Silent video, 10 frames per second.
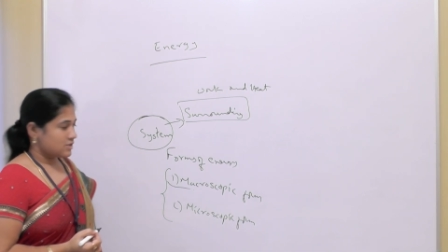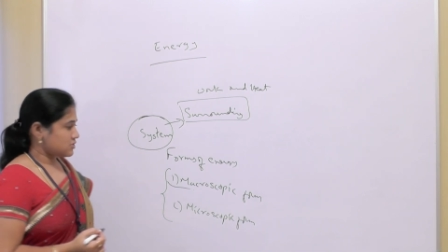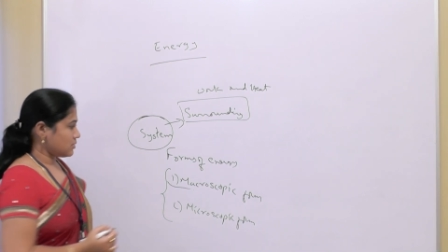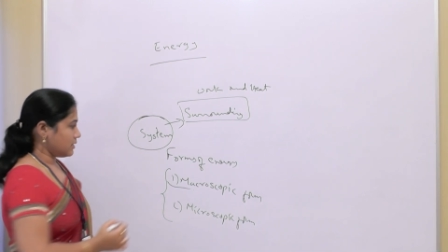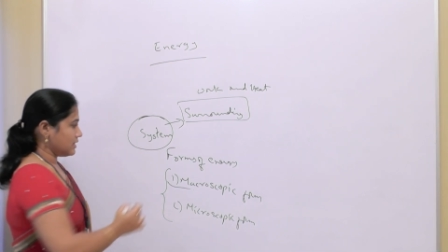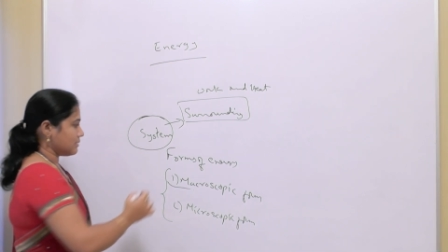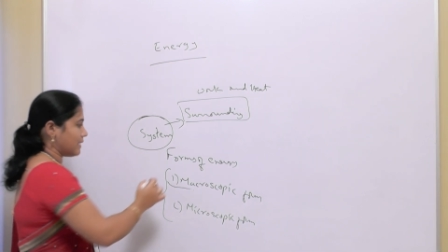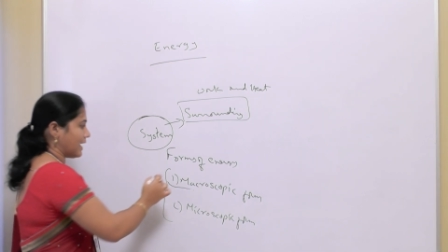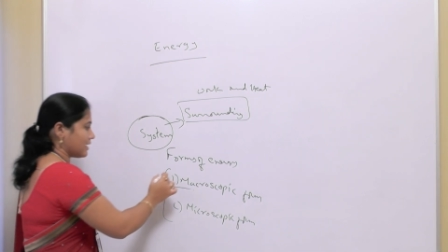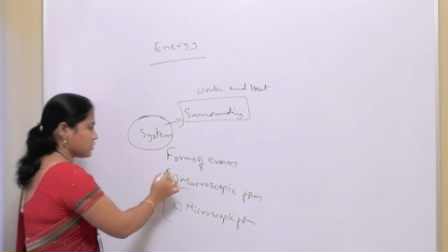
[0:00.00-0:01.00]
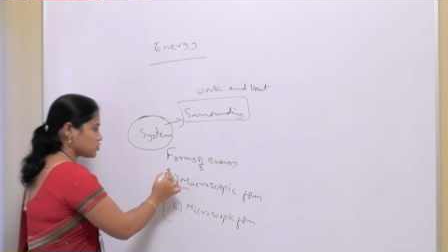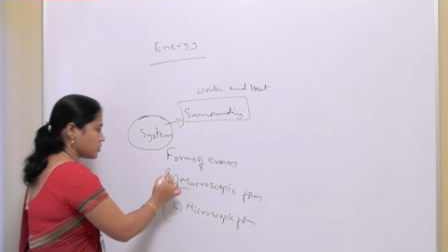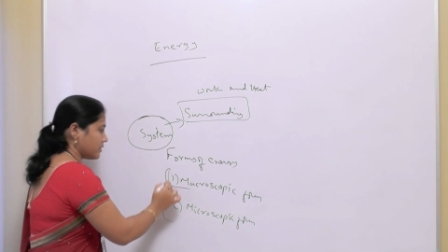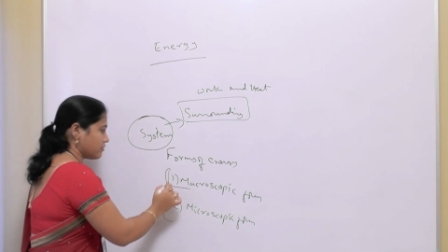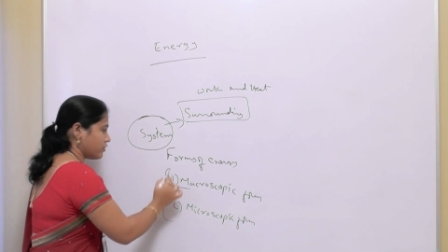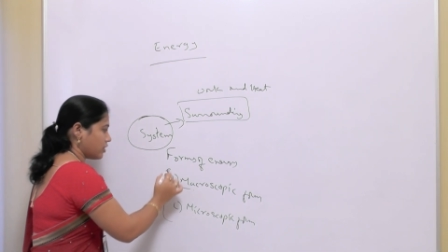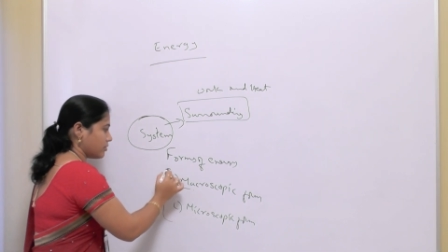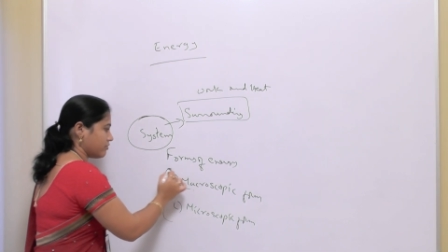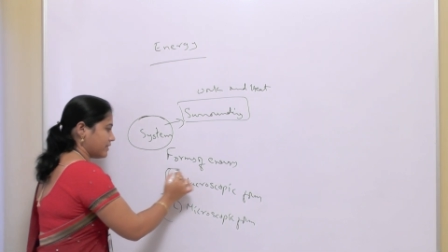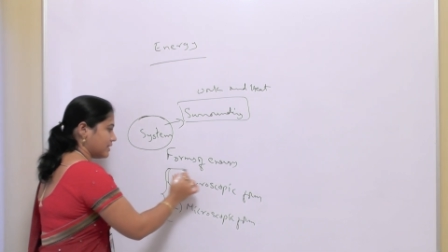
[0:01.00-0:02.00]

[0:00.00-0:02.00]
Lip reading: So in the microscopic form of